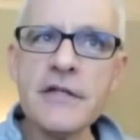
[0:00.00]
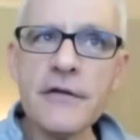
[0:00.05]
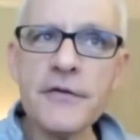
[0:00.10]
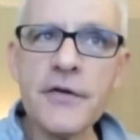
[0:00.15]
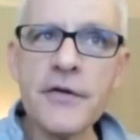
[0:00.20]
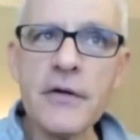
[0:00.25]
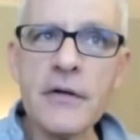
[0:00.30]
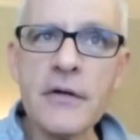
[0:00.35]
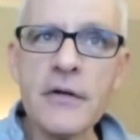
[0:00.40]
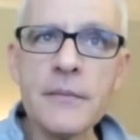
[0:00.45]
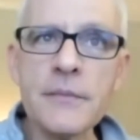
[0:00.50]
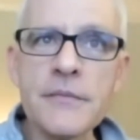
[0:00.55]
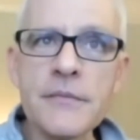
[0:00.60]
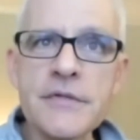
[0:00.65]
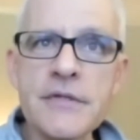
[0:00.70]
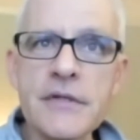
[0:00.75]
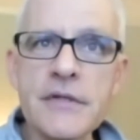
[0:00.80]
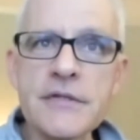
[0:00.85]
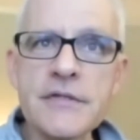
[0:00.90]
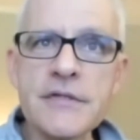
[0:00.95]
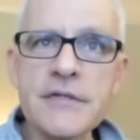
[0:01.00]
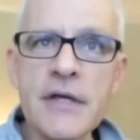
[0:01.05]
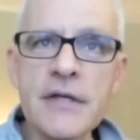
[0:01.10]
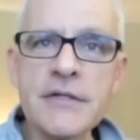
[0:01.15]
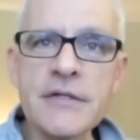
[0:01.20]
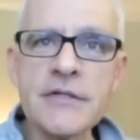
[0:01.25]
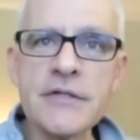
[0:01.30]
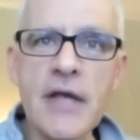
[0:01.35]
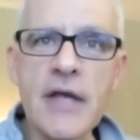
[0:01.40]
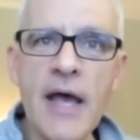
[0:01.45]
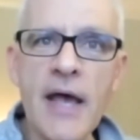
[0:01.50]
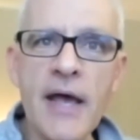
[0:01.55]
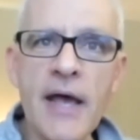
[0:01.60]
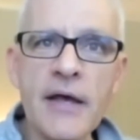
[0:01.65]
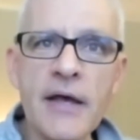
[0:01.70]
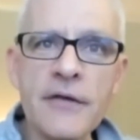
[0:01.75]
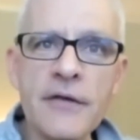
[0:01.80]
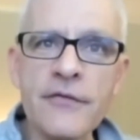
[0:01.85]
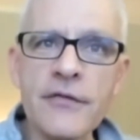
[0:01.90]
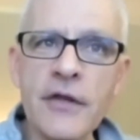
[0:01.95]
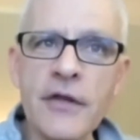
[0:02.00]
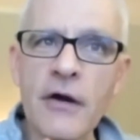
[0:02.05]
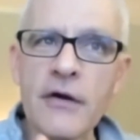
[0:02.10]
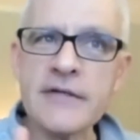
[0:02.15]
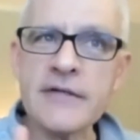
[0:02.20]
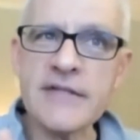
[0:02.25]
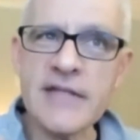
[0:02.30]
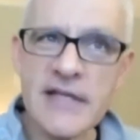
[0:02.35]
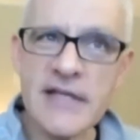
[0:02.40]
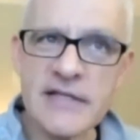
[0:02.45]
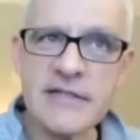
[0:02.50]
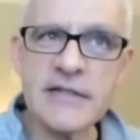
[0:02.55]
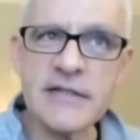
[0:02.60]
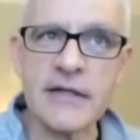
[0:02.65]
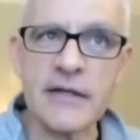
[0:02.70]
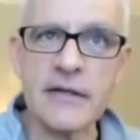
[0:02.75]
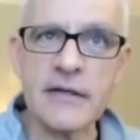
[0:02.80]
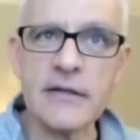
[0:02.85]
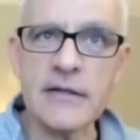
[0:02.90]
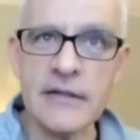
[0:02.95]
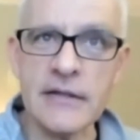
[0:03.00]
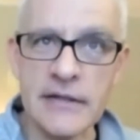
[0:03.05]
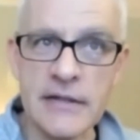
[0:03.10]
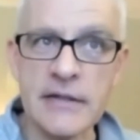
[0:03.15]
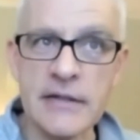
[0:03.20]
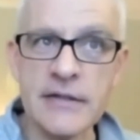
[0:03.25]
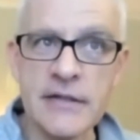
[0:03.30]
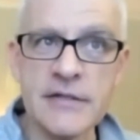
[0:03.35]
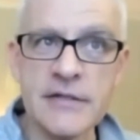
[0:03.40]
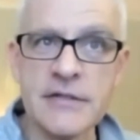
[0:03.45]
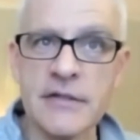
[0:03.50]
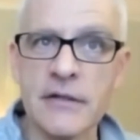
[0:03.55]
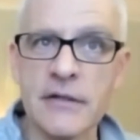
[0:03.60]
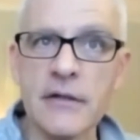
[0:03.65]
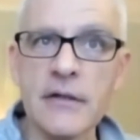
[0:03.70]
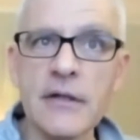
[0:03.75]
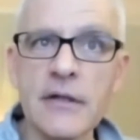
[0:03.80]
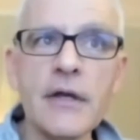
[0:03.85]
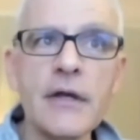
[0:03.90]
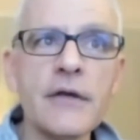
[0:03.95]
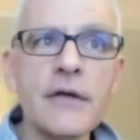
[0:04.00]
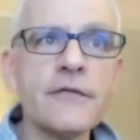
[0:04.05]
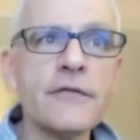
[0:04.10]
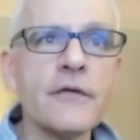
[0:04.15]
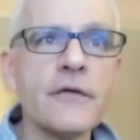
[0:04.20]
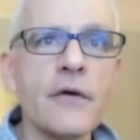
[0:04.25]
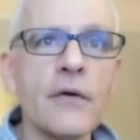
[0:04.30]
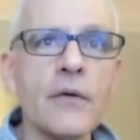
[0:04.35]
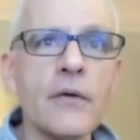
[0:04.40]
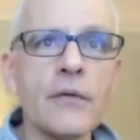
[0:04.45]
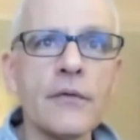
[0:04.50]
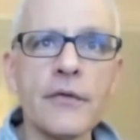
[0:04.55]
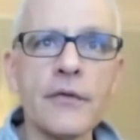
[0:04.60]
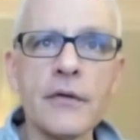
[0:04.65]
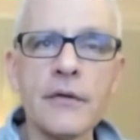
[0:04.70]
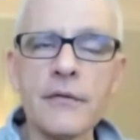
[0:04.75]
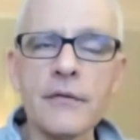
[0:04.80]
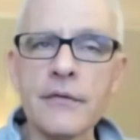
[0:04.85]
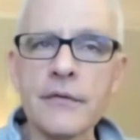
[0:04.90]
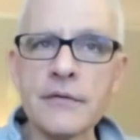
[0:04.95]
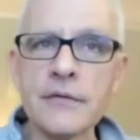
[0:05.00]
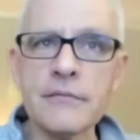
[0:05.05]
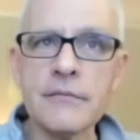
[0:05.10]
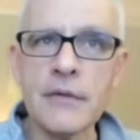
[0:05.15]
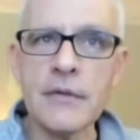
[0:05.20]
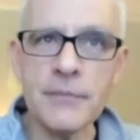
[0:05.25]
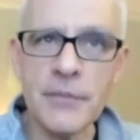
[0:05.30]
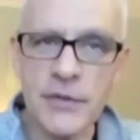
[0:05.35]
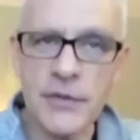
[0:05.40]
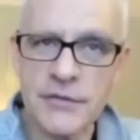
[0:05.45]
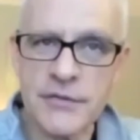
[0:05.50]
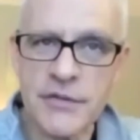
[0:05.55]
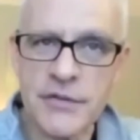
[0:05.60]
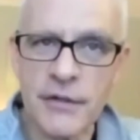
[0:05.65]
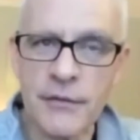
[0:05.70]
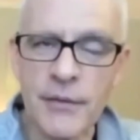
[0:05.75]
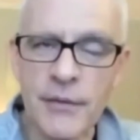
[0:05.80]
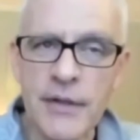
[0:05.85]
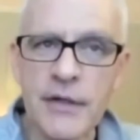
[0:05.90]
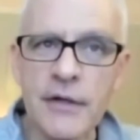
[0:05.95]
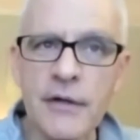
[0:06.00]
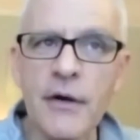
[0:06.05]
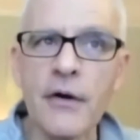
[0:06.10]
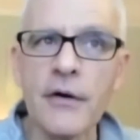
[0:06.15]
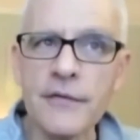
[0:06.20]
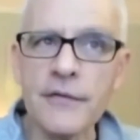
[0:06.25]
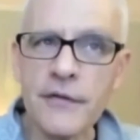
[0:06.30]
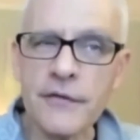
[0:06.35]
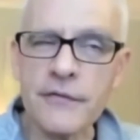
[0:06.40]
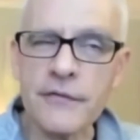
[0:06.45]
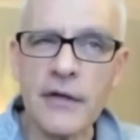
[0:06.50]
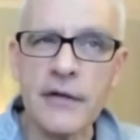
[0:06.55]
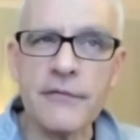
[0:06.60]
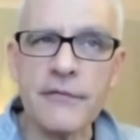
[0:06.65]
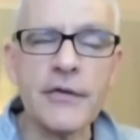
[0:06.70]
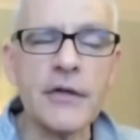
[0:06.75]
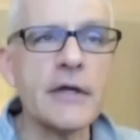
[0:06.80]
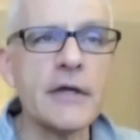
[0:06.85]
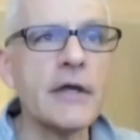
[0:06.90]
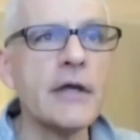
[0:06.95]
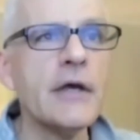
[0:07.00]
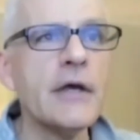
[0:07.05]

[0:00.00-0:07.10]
terms, such as the artistically digital, so the computer generated art, this kind of thing,